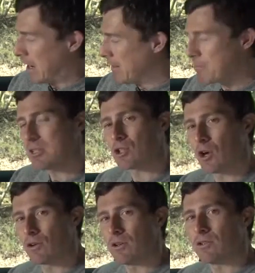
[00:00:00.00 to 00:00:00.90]
And that brings us
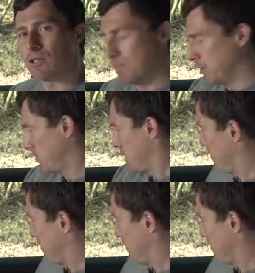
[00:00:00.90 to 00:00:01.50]
on to the boot.